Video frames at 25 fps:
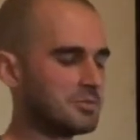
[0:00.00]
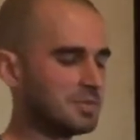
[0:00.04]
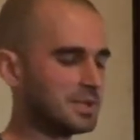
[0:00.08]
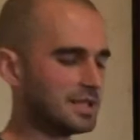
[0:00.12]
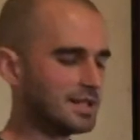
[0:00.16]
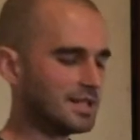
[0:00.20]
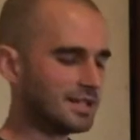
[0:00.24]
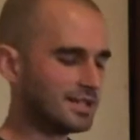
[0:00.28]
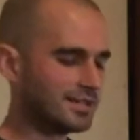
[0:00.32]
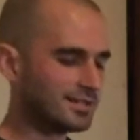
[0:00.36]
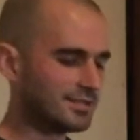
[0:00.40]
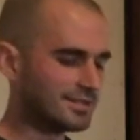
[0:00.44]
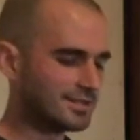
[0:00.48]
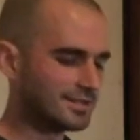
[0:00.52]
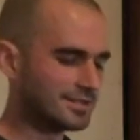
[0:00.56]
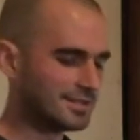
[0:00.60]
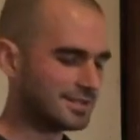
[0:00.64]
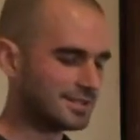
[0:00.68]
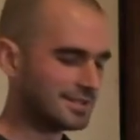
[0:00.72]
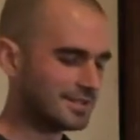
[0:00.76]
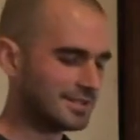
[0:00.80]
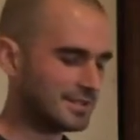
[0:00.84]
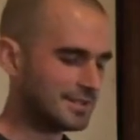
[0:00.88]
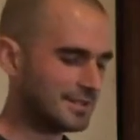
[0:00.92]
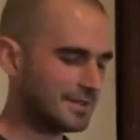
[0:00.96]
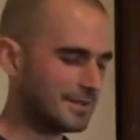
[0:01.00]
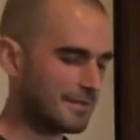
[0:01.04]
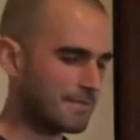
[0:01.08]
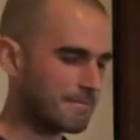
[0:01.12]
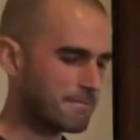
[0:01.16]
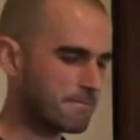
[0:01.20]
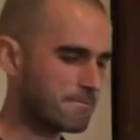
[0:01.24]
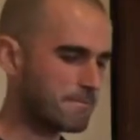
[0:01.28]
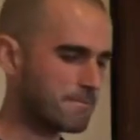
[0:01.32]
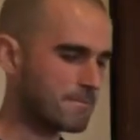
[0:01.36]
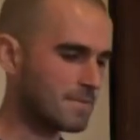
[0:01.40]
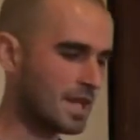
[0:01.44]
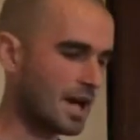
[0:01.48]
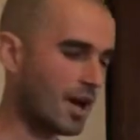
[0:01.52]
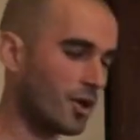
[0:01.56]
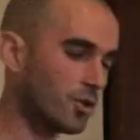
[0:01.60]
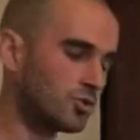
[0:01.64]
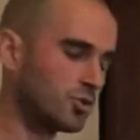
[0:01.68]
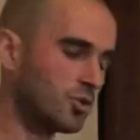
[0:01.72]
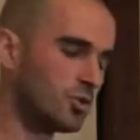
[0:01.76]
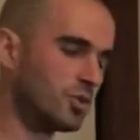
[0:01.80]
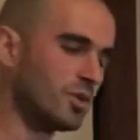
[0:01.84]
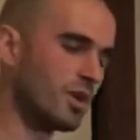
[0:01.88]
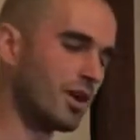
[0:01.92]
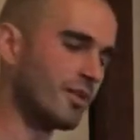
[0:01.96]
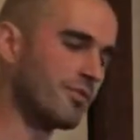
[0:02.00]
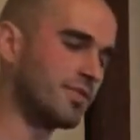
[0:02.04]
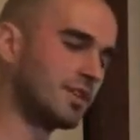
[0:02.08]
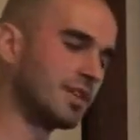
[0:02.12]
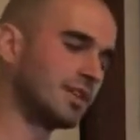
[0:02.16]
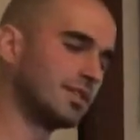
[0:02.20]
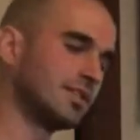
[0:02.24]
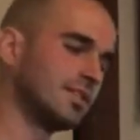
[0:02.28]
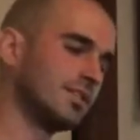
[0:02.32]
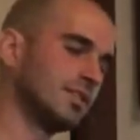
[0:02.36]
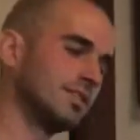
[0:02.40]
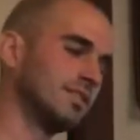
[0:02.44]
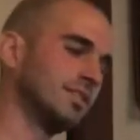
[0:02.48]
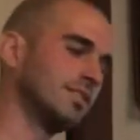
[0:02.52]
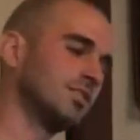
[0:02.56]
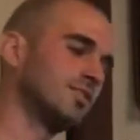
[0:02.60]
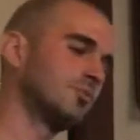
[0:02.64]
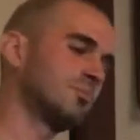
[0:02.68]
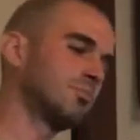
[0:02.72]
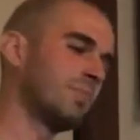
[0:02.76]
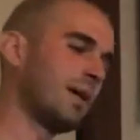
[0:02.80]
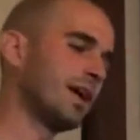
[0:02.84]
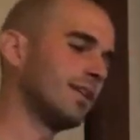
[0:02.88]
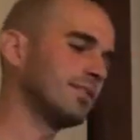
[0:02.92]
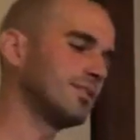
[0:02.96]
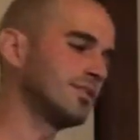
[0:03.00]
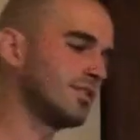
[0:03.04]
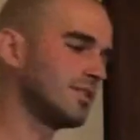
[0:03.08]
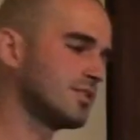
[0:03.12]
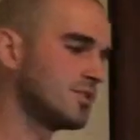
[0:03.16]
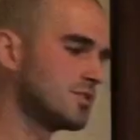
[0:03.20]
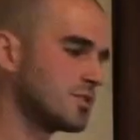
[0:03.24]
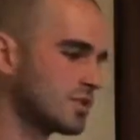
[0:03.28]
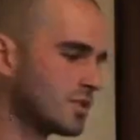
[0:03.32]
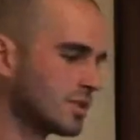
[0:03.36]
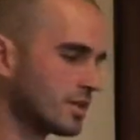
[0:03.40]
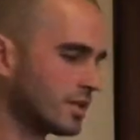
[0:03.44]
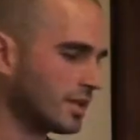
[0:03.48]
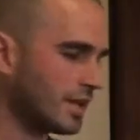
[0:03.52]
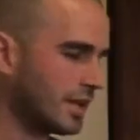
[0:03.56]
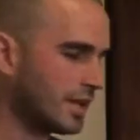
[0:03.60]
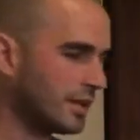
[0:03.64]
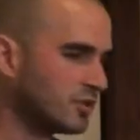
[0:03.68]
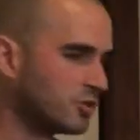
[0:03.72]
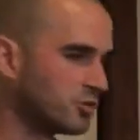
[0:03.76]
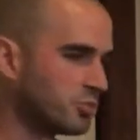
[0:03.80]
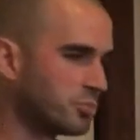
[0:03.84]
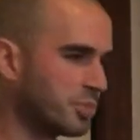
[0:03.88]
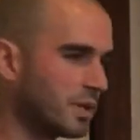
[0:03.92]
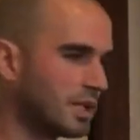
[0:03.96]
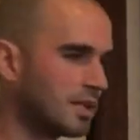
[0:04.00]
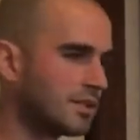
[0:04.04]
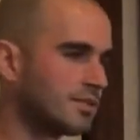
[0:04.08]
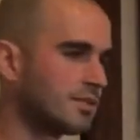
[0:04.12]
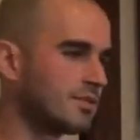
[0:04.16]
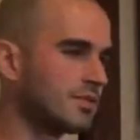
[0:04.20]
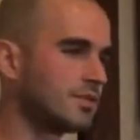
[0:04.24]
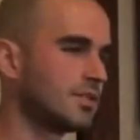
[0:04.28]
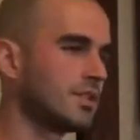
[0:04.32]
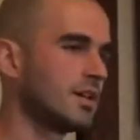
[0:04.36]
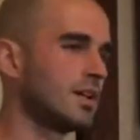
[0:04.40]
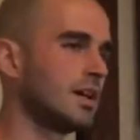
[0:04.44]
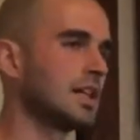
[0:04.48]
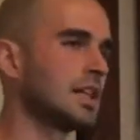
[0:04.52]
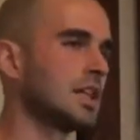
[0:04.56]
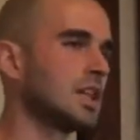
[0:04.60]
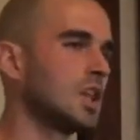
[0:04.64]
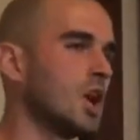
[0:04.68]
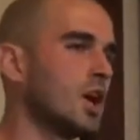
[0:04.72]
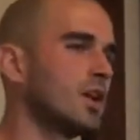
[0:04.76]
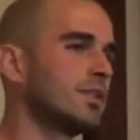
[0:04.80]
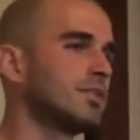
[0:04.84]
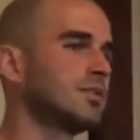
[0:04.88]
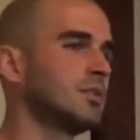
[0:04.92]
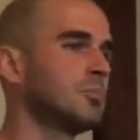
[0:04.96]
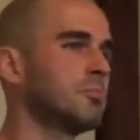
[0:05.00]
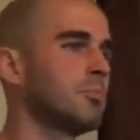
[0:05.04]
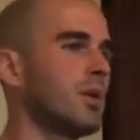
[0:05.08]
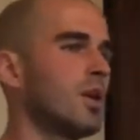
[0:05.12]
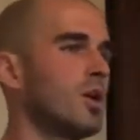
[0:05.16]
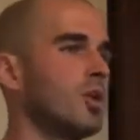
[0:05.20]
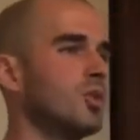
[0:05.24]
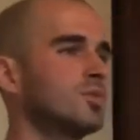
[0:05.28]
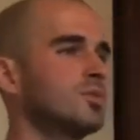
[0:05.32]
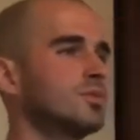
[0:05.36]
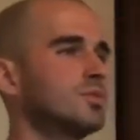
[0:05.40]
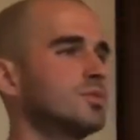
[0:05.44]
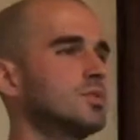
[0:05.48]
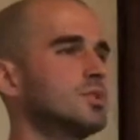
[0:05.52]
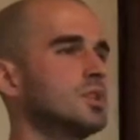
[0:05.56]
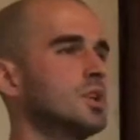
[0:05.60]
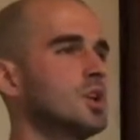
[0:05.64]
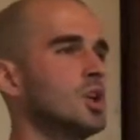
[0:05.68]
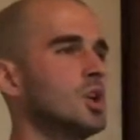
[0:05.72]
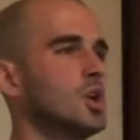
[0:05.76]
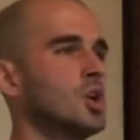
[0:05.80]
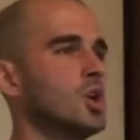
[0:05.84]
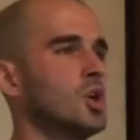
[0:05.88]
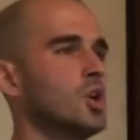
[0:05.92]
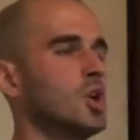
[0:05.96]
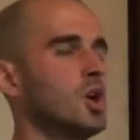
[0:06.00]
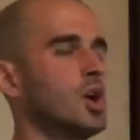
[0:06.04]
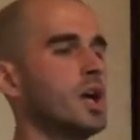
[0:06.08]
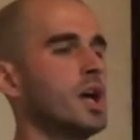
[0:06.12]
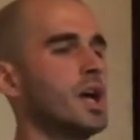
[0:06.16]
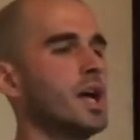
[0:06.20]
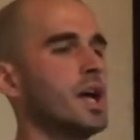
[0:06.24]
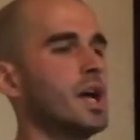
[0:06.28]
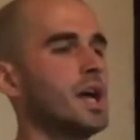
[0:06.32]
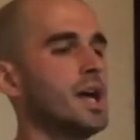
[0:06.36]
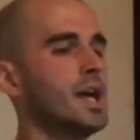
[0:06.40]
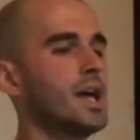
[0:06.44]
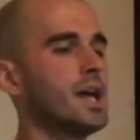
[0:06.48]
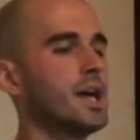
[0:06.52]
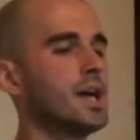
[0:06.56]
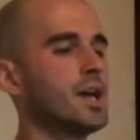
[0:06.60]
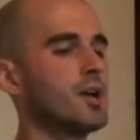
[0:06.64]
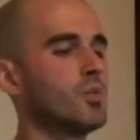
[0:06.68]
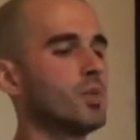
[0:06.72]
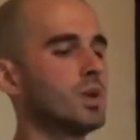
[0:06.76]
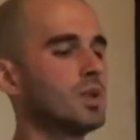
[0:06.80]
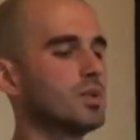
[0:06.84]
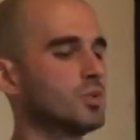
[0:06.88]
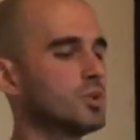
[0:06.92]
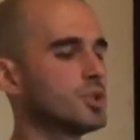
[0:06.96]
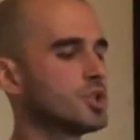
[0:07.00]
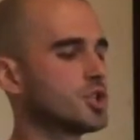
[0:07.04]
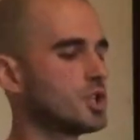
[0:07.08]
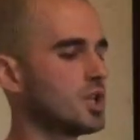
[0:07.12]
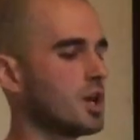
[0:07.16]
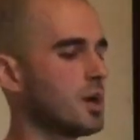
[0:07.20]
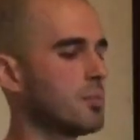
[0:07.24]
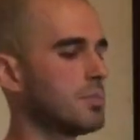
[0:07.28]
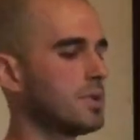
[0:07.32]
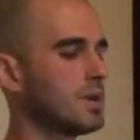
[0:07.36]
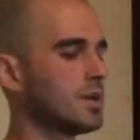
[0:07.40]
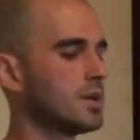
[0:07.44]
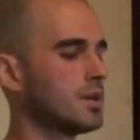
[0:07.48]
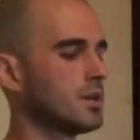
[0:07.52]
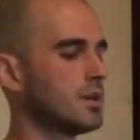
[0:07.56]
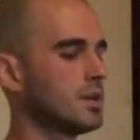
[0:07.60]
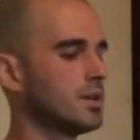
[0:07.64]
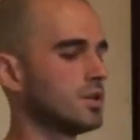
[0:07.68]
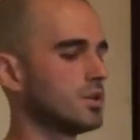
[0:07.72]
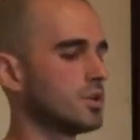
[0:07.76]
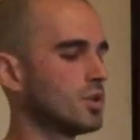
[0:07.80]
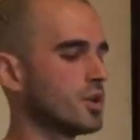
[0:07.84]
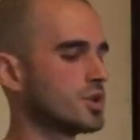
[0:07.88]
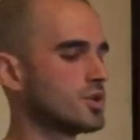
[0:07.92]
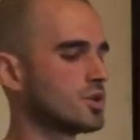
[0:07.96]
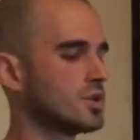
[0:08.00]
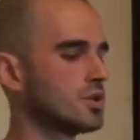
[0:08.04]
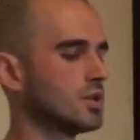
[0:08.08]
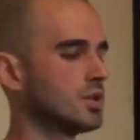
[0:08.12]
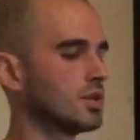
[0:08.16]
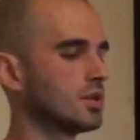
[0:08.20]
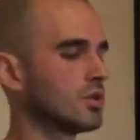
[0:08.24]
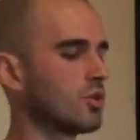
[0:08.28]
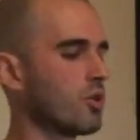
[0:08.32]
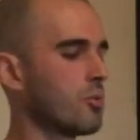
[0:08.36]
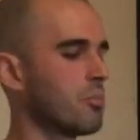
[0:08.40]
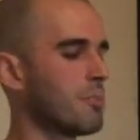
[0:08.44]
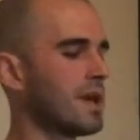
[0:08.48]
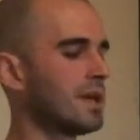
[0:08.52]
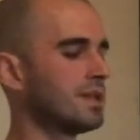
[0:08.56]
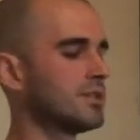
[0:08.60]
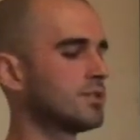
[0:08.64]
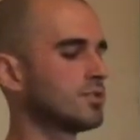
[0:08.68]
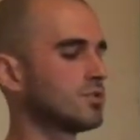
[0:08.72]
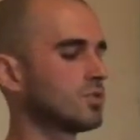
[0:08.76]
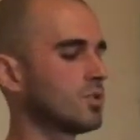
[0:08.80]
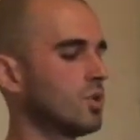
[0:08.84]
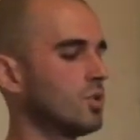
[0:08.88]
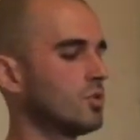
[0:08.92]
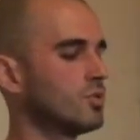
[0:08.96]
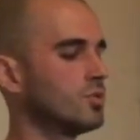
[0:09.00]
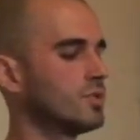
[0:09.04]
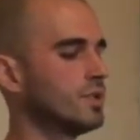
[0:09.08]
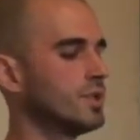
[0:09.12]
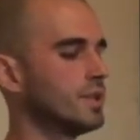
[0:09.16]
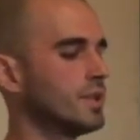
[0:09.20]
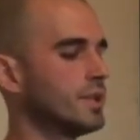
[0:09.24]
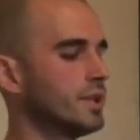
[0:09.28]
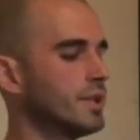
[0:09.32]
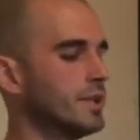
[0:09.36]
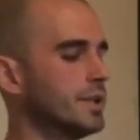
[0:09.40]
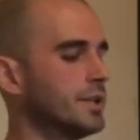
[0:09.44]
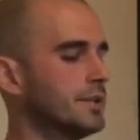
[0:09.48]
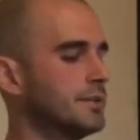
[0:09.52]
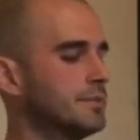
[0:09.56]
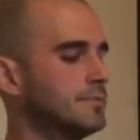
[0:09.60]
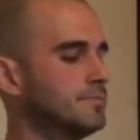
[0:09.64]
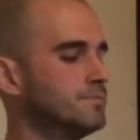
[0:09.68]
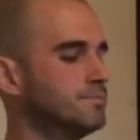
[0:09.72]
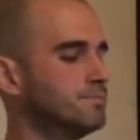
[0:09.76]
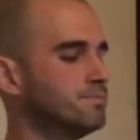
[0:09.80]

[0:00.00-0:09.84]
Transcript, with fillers: But uh, also, I think this passage uh, speaks a lot about uh, when Uchiyama Roshi comments on the